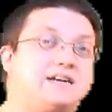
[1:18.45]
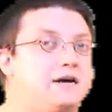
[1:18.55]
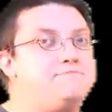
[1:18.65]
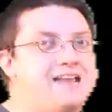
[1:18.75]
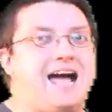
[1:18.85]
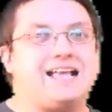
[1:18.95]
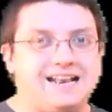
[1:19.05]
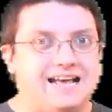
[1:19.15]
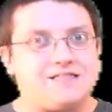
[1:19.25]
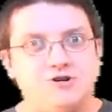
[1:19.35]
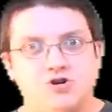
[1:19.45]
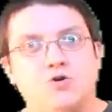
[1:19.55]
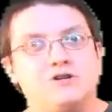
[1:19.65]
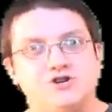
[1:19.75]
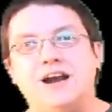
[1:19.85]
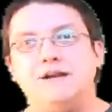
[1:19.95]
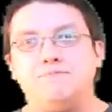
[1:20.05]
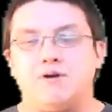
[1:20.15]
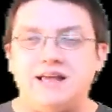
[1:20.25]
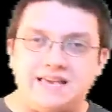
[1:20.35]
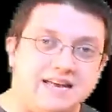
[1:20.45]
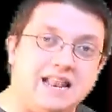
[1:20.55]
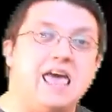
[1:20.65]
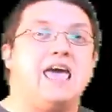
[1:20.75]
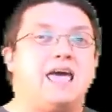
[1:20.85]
come knocking at their door trying to break in,